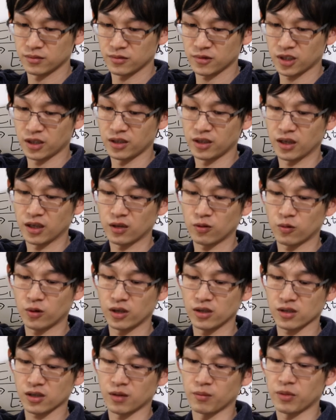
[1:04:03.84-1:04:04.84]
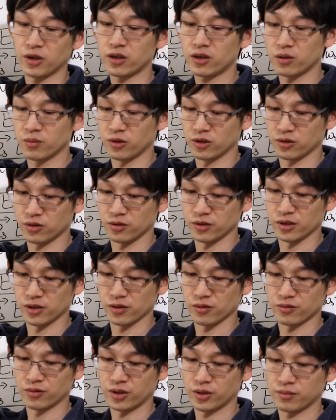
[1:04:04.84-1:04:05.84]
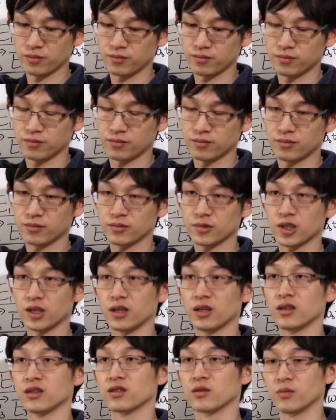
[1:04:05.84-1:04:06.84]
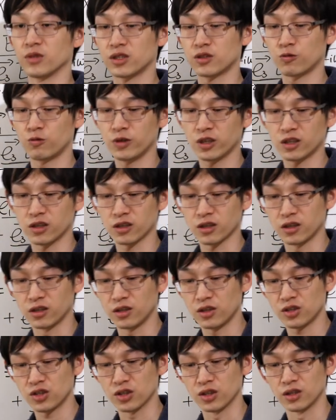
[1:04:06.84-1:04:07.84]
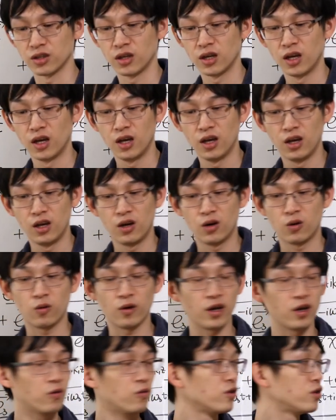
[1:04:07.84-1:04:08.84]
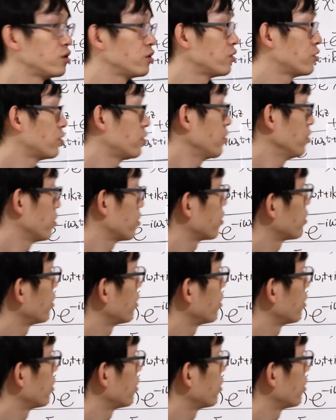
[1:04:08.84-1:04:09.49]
Okay, the other one is comparable to E3. Okay, it's a much weaker condition. What it would do